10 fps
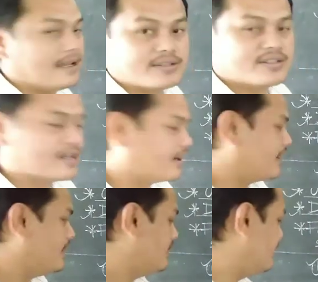as
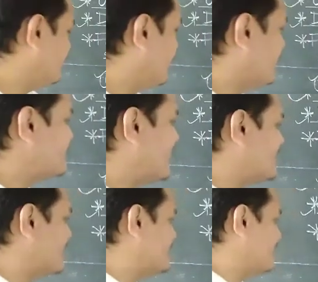degree in a
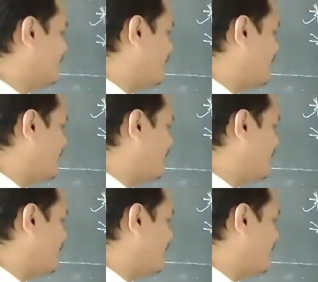sentence.